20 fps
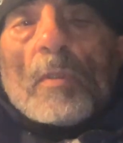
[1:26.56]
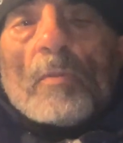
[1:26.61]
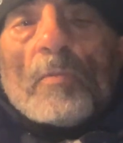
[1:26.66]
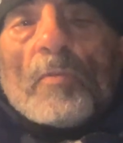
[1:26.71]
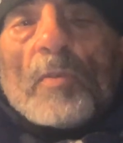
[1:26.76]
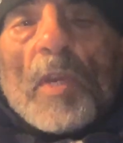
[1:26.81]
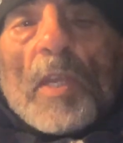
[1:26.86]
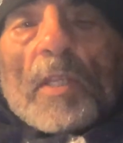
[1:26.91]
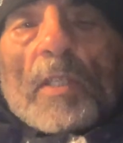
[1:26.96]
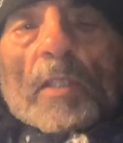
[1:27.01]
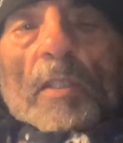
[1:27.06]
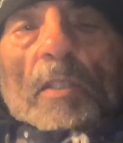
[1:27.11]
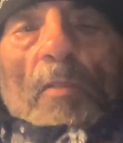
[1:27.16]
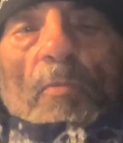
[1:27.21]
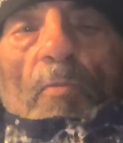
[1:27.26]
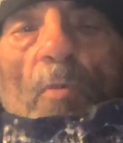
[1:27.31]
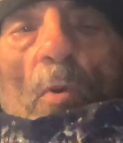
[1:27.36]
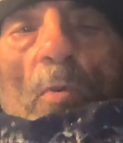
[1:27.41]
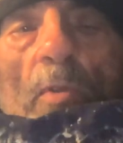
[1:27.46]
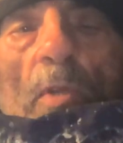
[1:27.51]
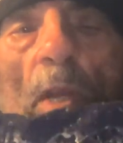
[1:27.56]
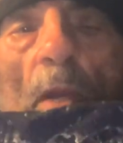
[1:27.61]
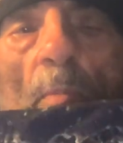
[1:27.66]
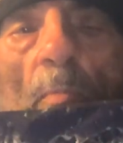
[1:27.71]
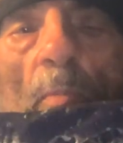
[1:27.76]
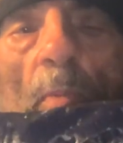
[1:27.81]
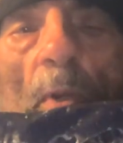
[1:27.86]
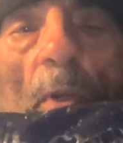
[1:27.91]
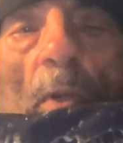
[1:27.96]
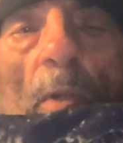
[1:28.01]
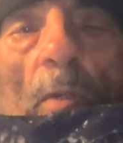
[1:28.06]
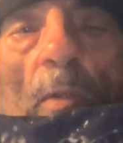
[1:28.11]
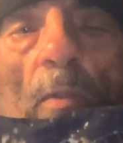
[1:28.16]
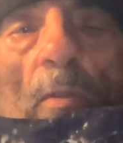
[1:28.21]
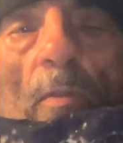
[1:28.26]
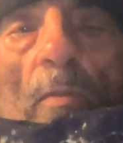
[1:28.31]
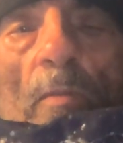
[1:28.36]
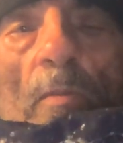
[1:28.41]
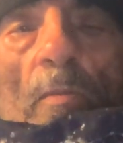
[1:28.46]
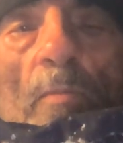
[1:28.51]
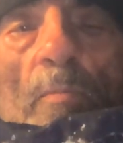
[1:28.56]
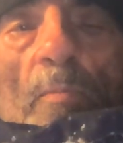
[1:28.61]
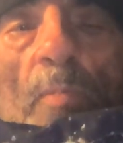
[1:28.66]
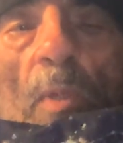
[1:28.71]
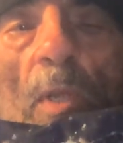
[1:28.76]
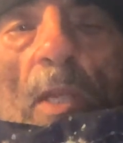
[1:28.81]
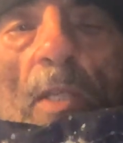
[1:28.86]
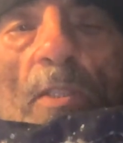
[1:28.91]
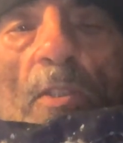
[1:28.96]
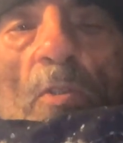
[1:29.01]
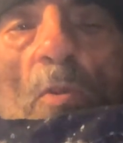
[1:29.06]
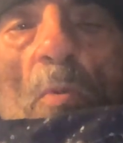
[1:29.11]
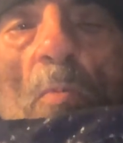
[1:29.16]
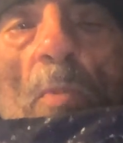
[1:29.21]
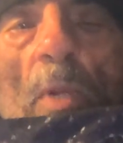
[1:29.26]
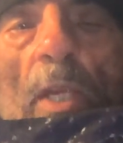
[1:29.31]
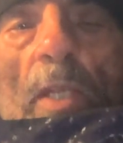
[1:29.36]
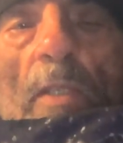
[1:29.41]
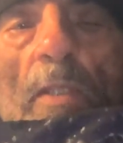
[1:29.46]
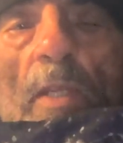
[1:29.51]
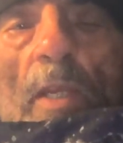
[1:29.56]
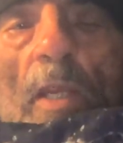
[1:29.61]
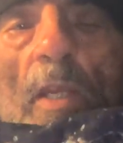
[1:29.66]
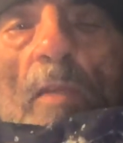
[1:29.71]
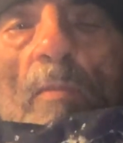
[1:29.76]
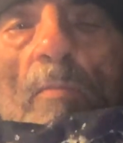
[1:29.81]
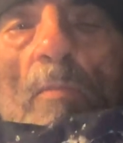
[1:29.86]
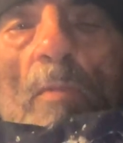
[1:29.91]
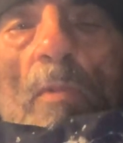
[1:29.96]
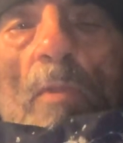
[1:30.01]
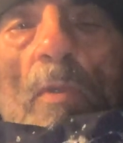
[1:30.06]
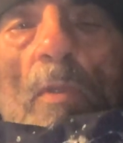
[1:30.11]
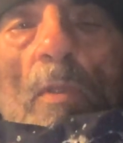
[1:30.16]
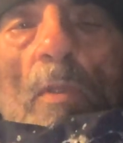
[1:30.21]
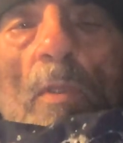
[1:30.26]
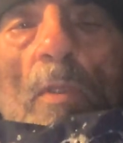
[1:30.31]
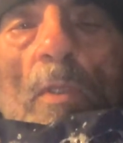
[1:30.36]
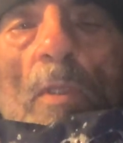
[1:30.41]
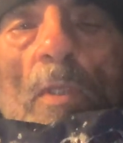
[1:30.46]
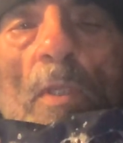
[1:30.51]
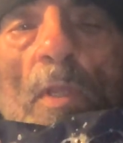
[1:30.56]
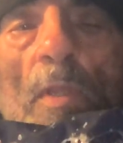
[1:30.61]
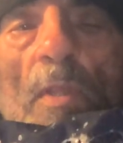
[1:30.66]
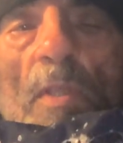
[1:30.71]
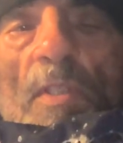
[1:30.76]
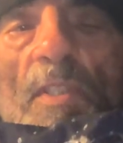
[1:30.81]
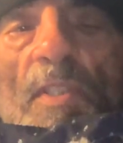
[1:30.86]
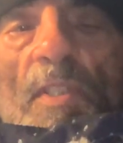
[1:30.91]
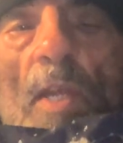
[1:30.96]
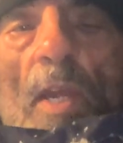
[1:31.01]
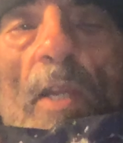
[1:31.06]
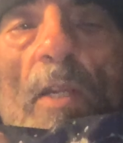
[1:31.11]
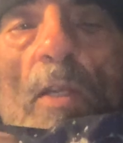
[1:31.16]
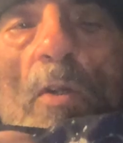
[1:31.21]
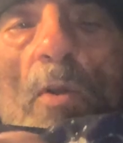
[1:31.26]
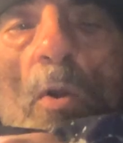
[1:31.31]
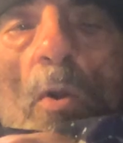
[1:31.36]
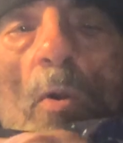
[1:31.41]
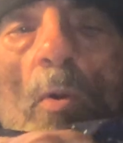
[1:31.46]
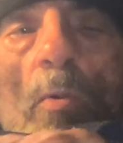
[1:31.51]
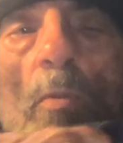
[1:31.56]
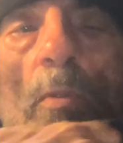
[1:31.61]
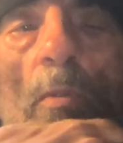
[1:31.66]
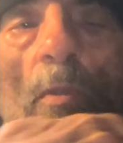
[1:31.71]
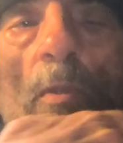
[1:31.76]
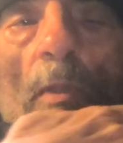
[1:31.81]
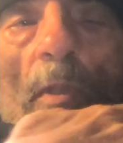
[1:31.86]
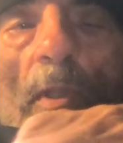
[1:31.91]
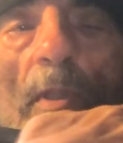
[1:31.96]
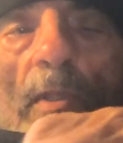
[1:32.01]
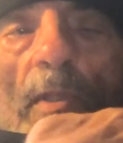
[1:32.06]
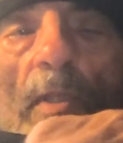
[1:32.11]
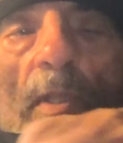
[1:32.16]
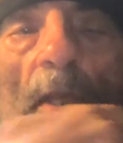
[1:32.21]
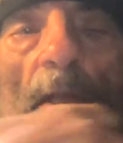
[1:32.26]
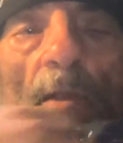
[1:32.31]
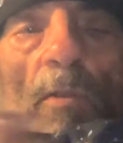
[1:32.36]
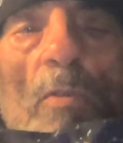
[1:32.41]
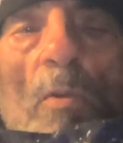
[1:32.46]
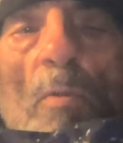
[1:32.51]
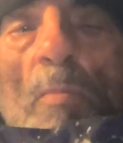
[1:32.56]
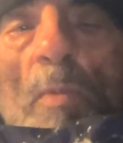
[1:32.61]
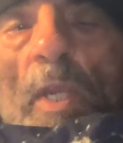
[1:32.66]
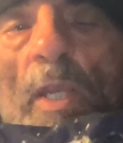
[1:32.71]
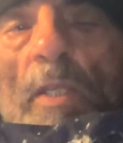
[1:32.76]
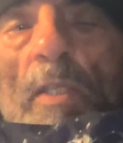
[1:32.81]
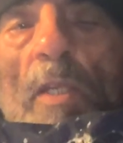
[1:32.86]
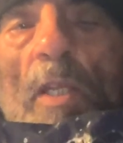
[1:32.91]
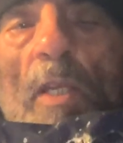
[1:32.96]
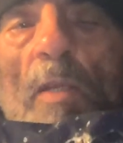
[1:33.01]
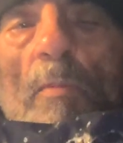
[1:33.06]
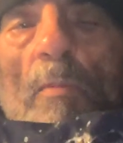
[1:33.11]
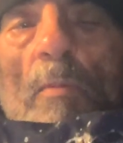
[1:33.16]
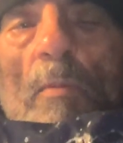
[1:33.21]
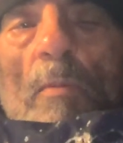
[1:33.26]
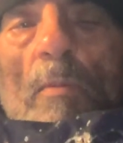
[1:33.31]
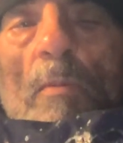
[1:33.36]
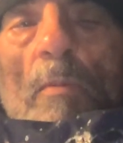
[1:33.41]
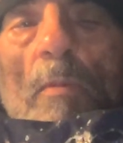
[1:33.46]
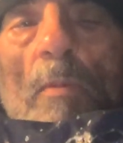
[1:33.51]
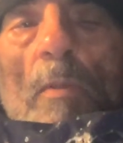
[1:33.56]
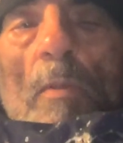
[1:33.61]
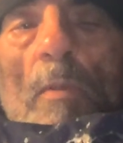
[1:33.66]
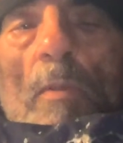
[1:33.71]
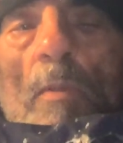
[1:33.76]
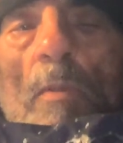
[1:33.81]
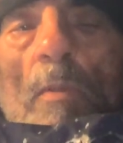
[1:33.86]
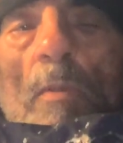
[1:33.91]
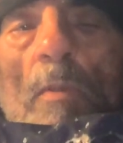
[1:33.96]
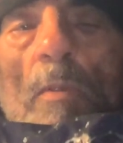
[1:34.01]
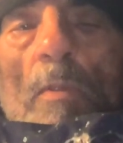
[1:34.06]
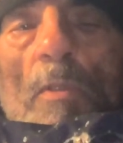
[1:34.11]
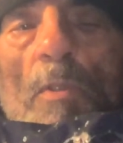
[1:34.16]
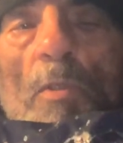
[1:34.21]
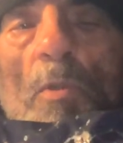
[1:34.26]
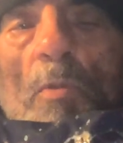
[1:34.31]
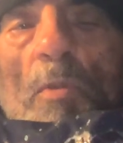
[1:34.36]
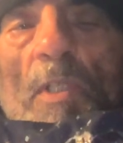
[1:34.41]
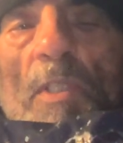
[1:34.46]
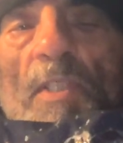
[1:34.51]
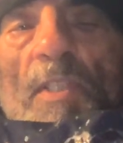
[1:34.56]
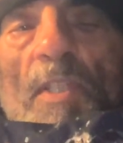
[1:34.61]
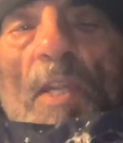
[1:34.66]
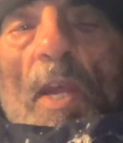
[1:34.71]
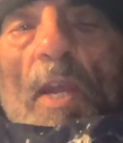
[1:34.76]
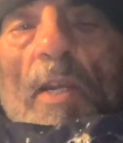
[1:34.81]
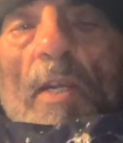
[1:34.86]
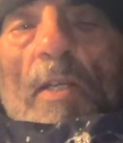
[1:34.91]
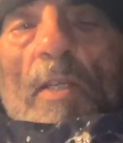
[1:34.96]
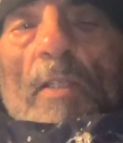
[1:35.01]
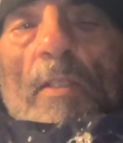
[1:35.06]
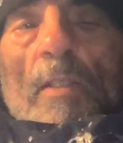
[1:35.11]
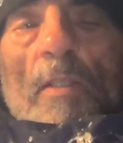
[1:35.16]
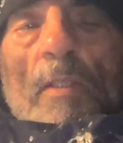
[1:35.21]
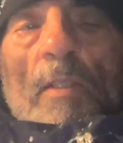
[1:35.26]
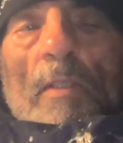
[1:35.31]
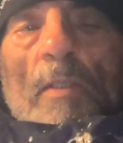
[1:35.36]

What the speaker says: vanity phone number plus domain name. The psycho is the domain name. So the psych